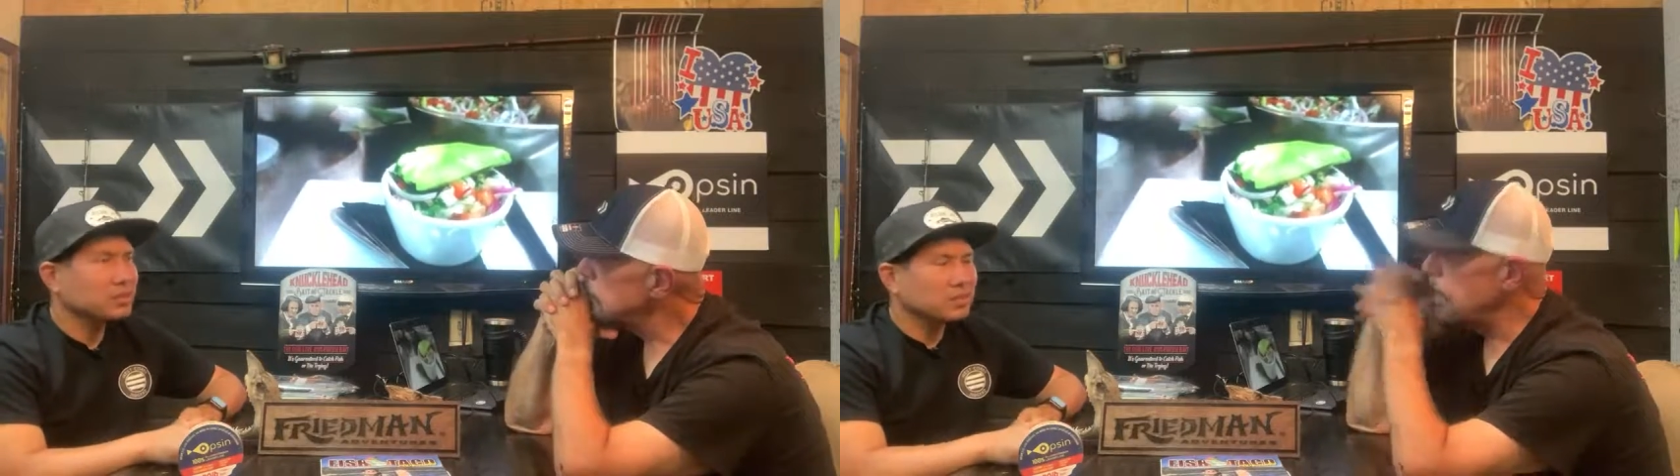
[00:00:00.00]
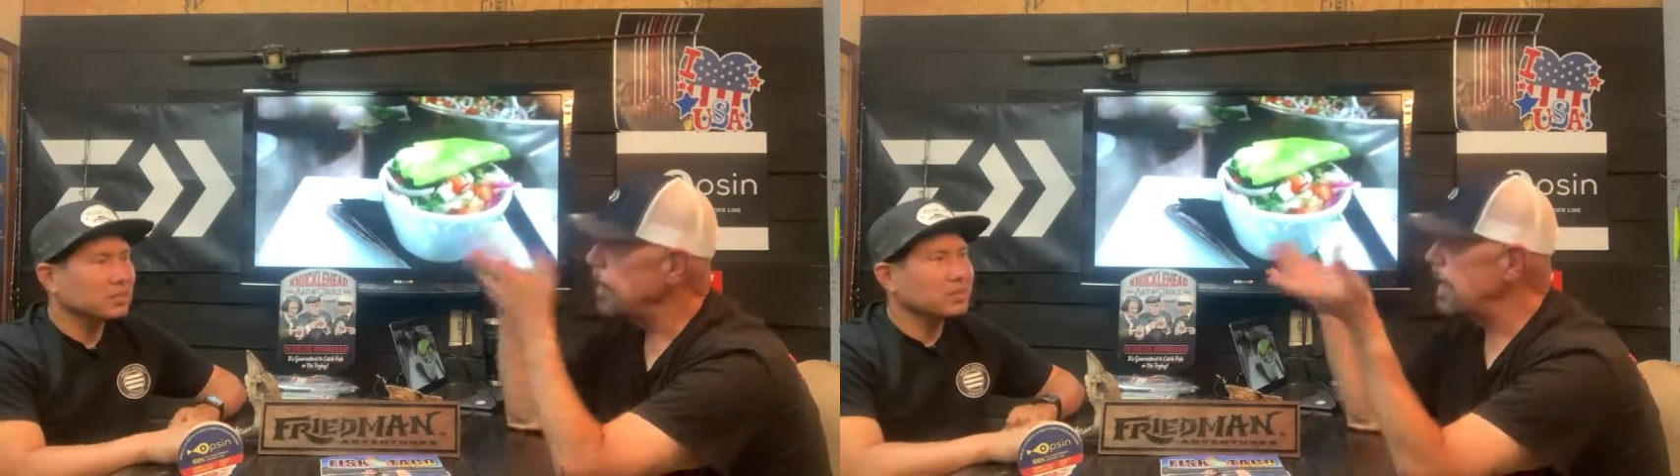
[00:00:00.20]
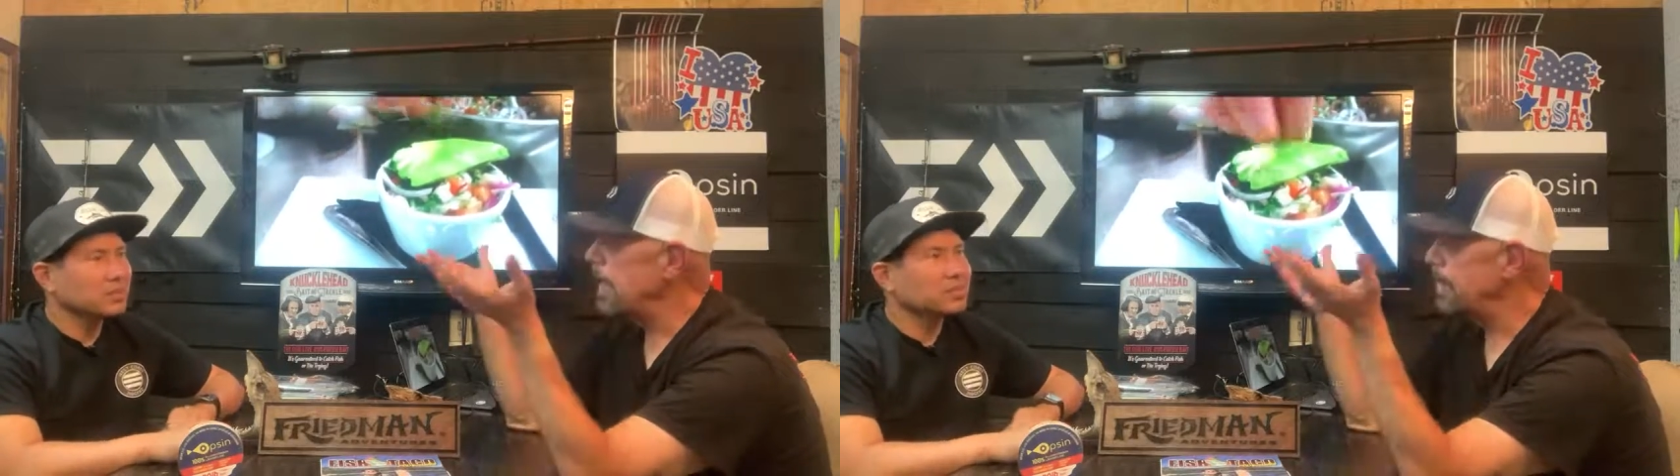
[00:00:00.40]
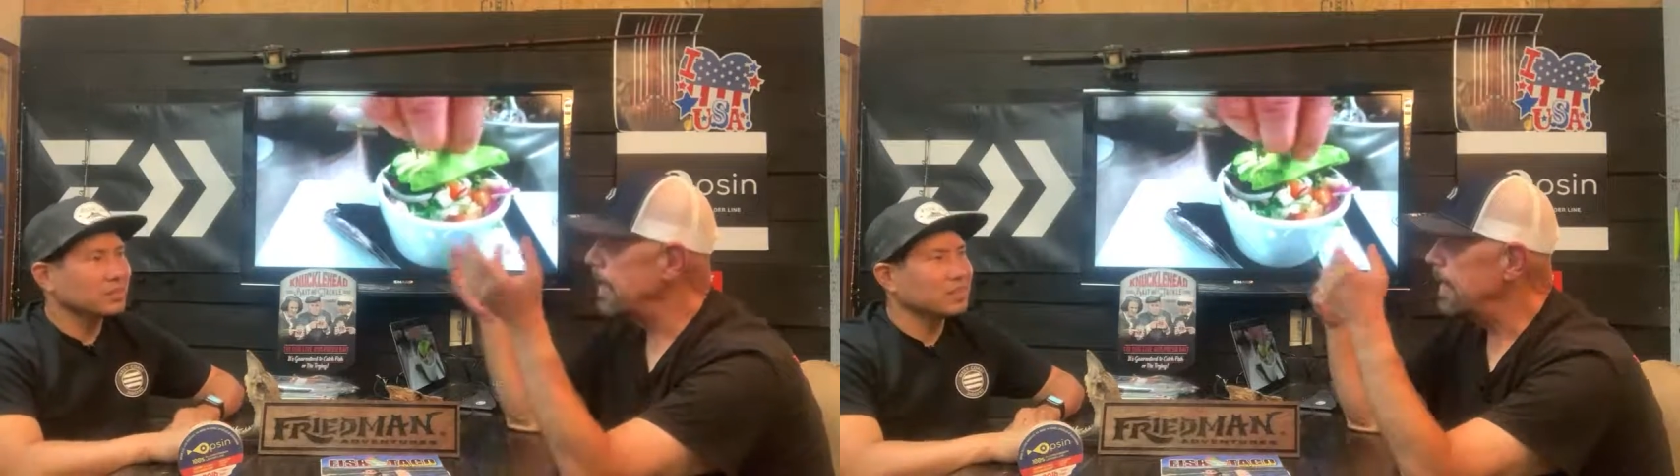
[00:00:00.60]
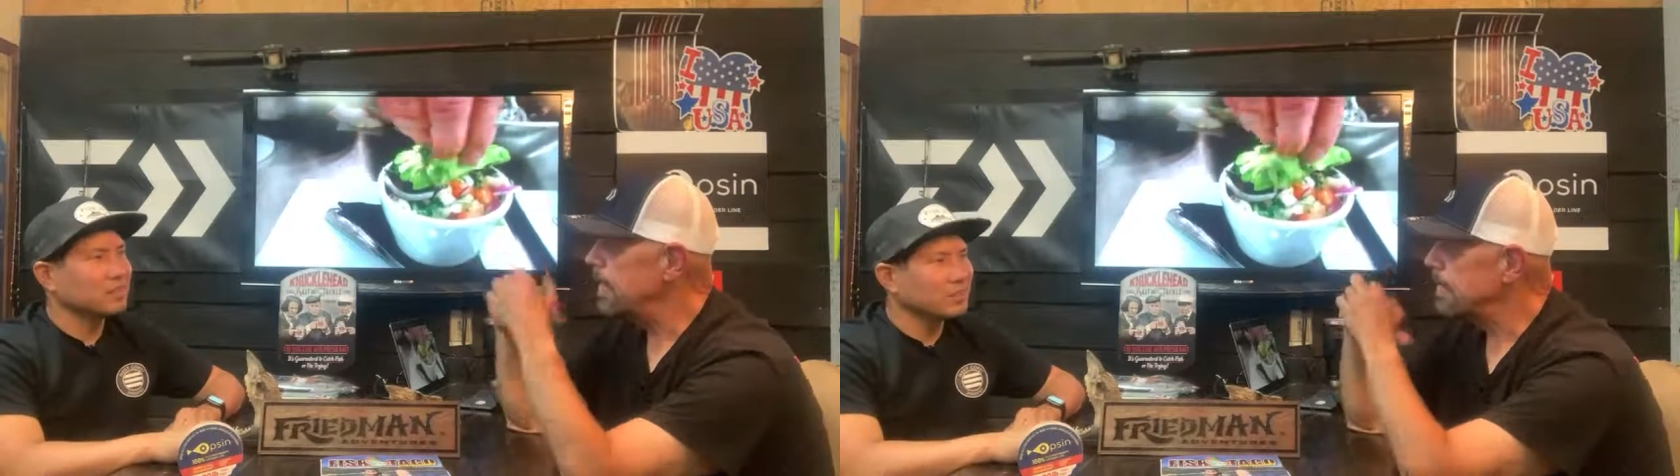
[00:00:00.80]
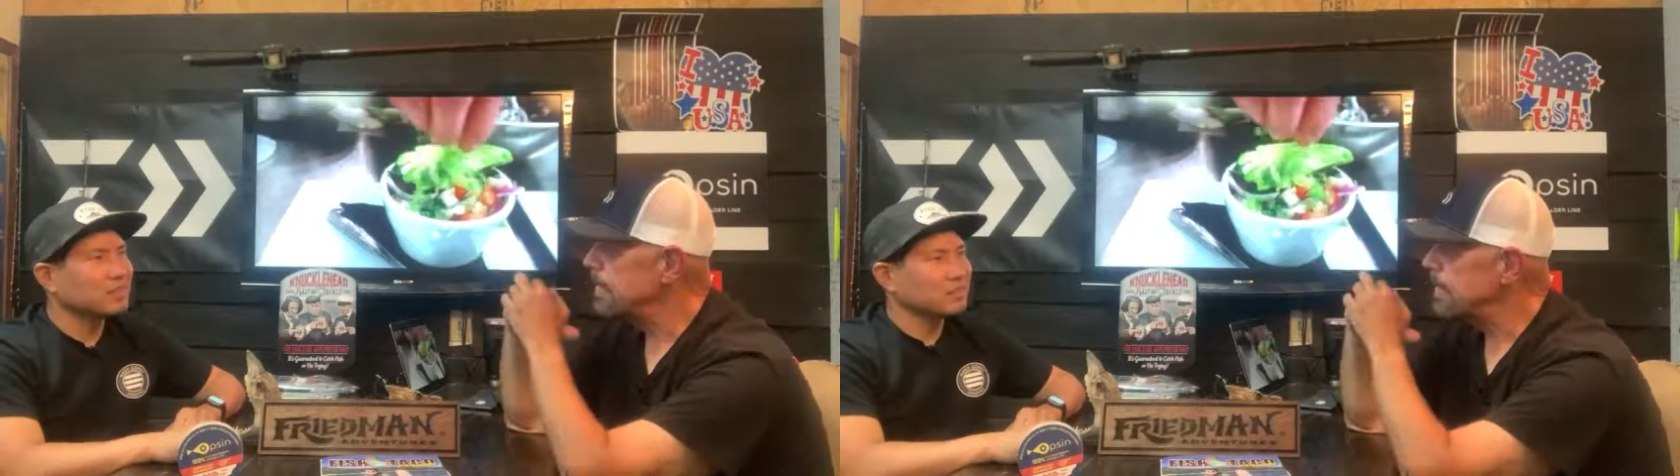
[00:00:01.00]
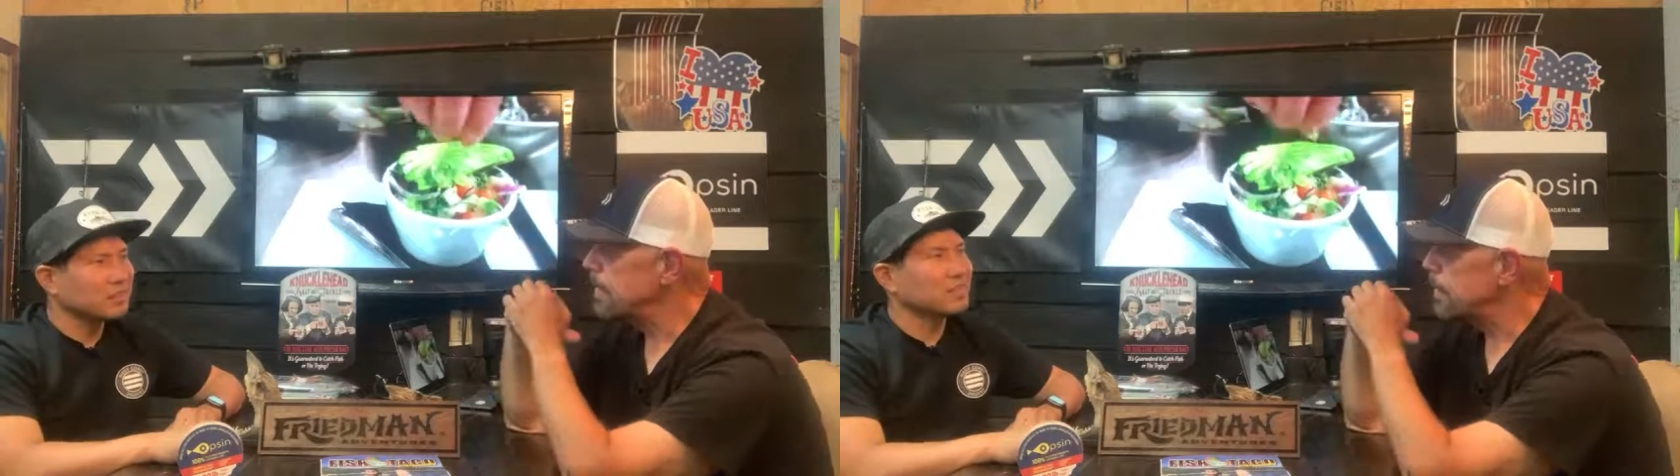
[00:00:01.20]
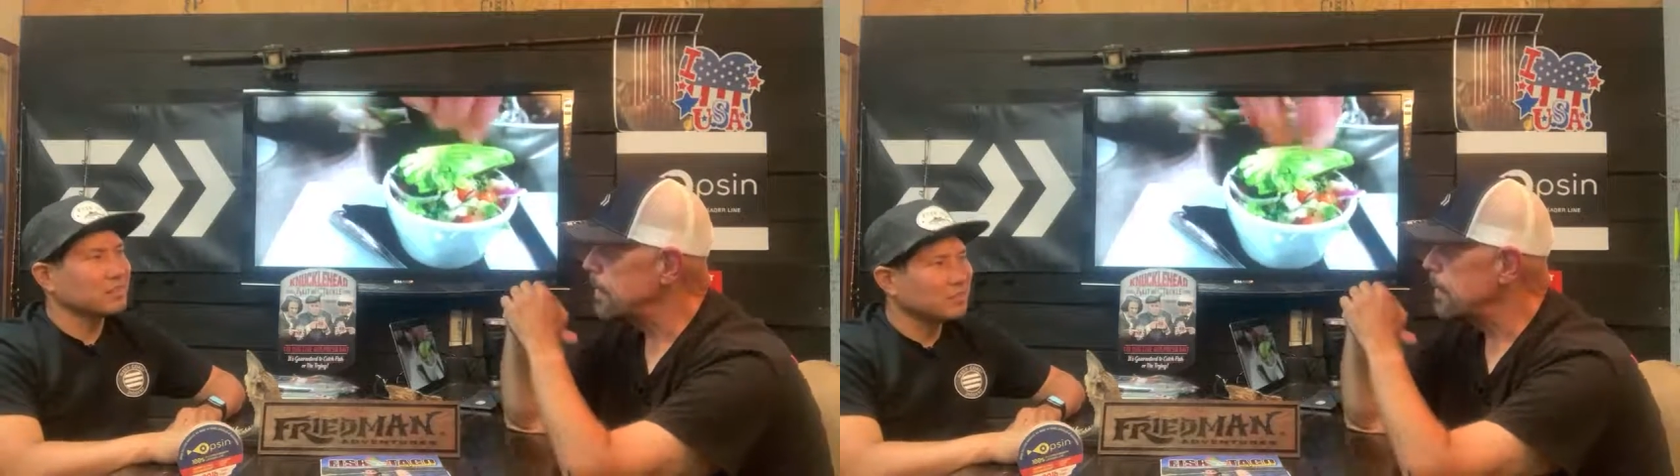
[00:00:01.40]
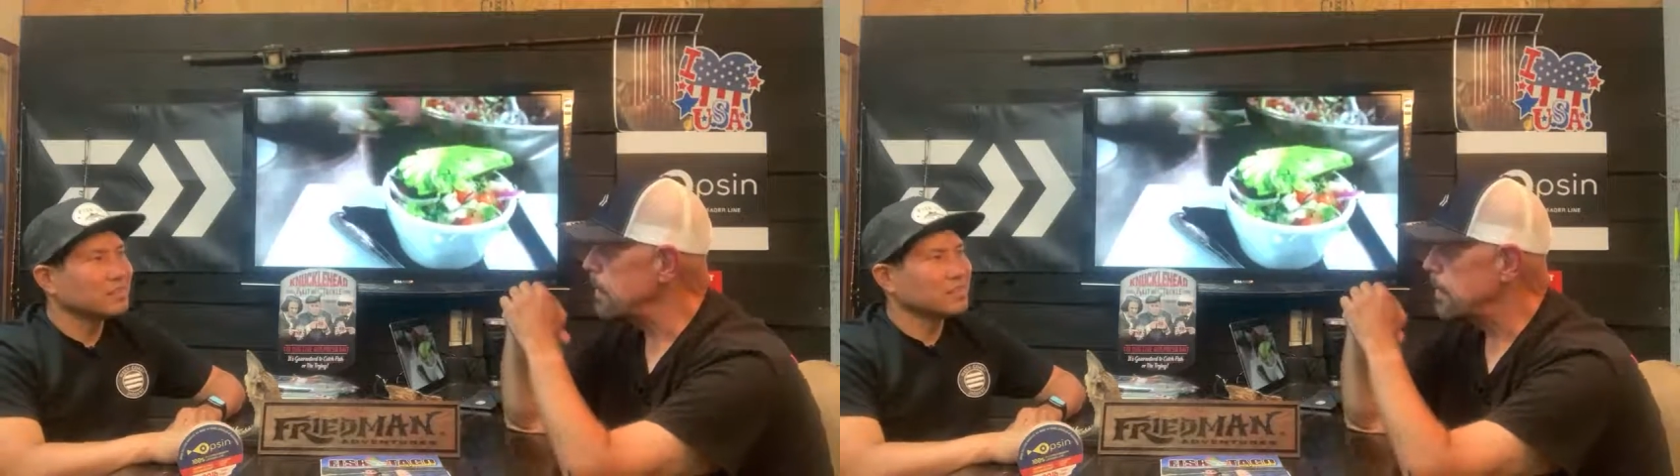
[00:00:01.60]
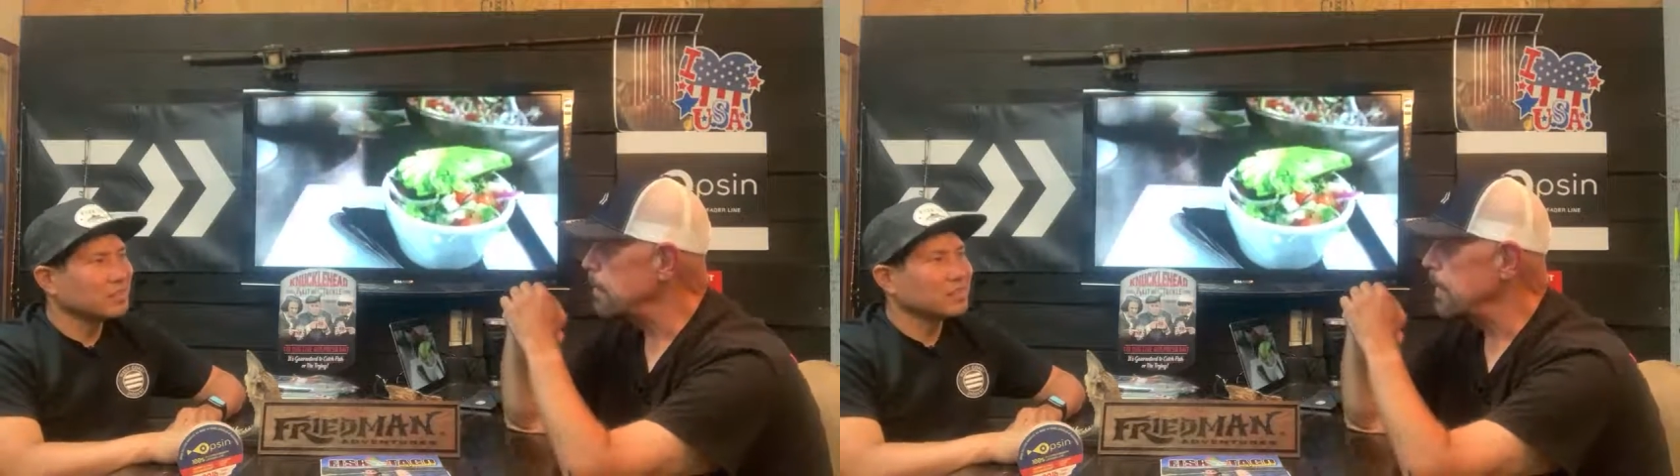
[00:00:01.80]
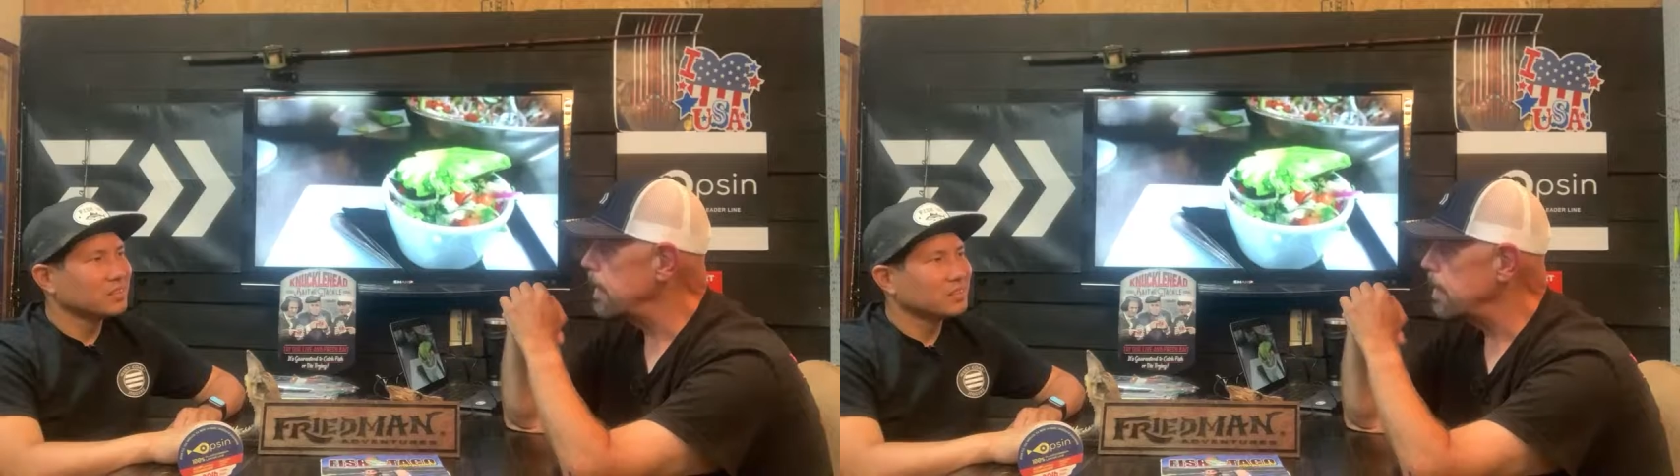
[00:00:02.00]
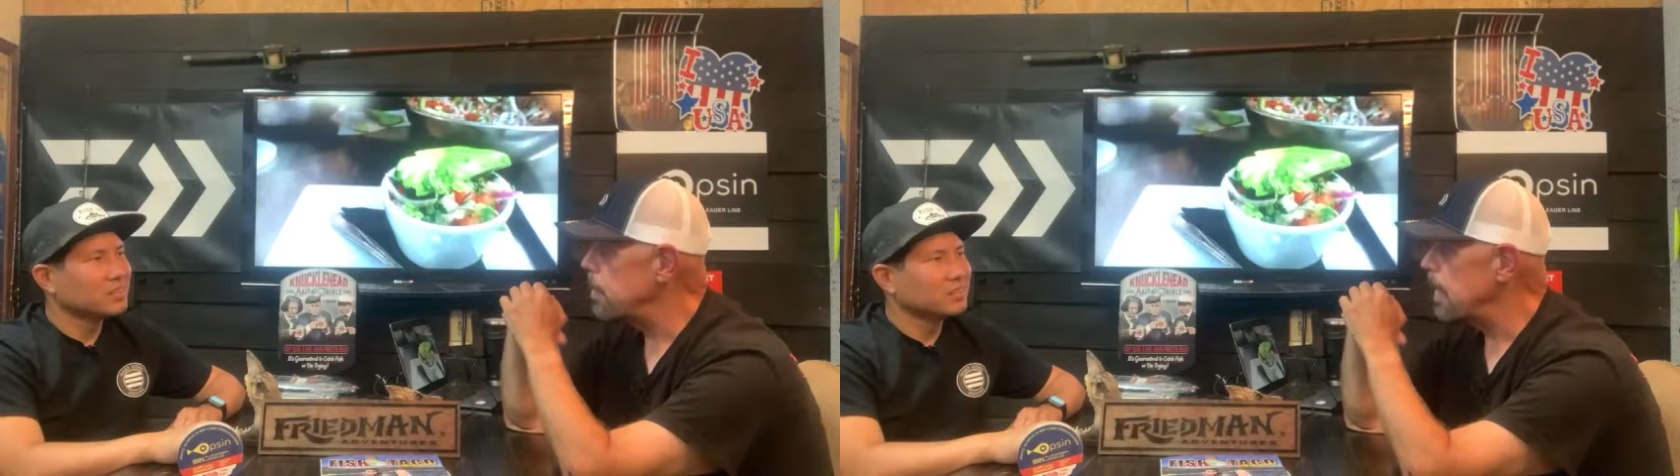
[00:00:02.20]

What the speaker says: Yeah, why not, right? Yeah. It's just something to draw